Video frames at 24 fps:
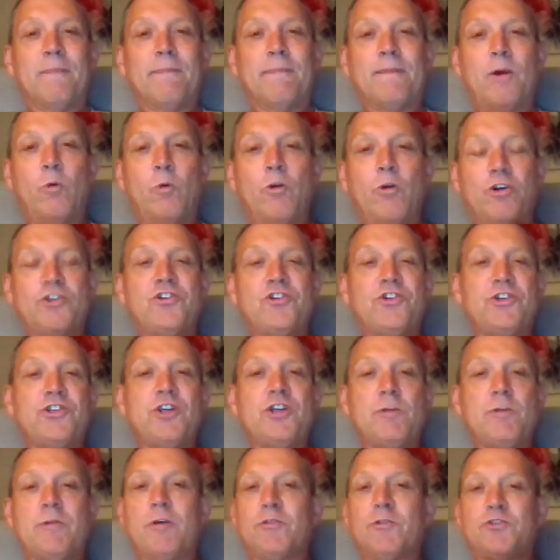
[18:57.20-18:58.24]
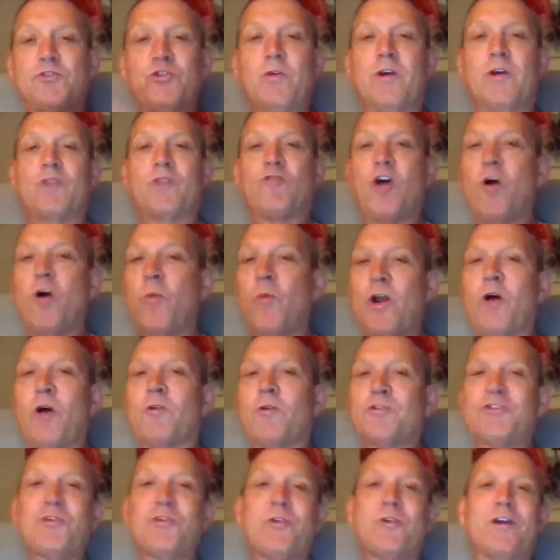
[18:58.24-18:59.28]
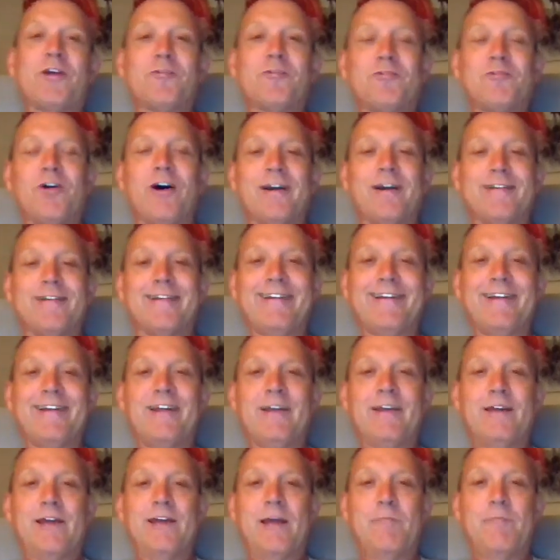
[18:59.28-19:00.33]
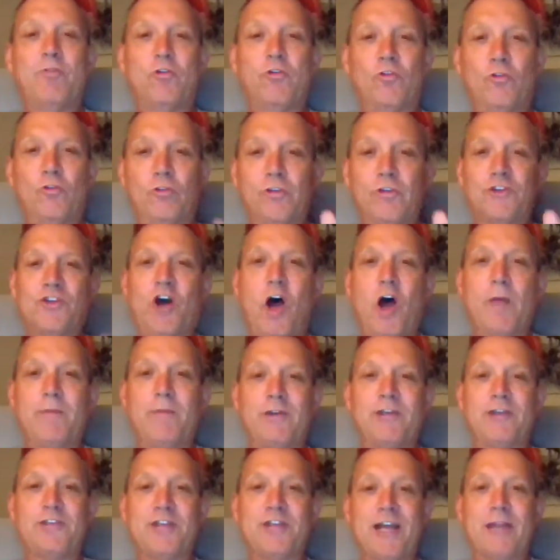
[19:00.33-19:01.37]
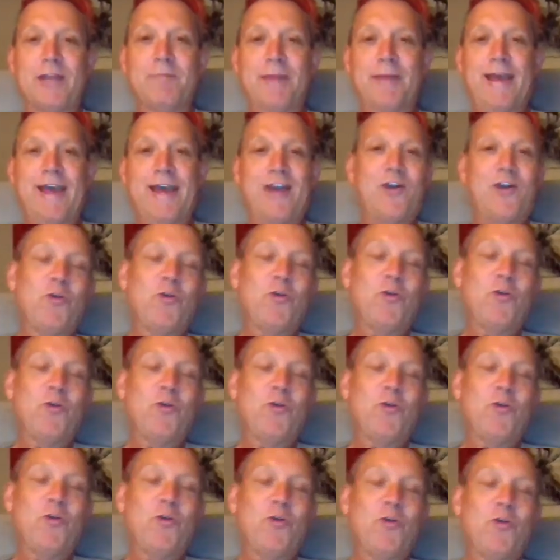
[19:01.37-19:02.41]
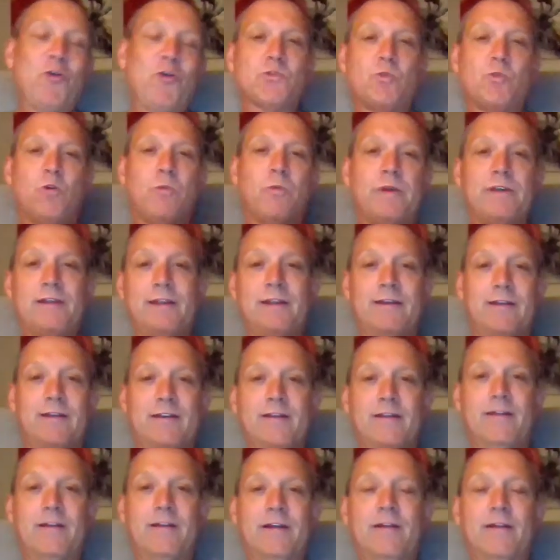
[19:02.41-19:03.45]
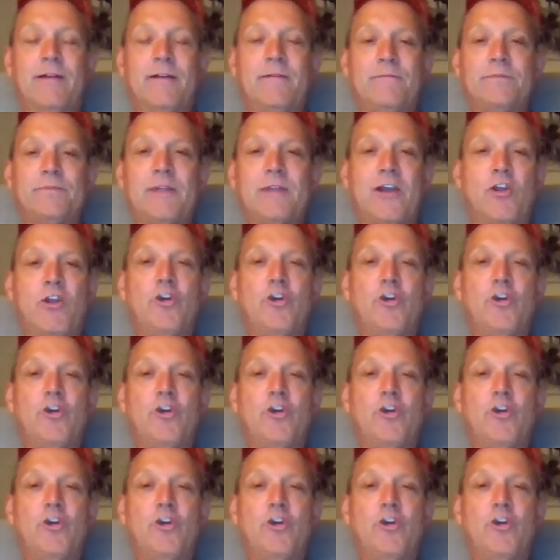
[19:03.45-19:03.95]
I wanted you to tell me I was doing it right when I was doing it right, and put all the time into telling me how it better. And that's what we did. Yeah.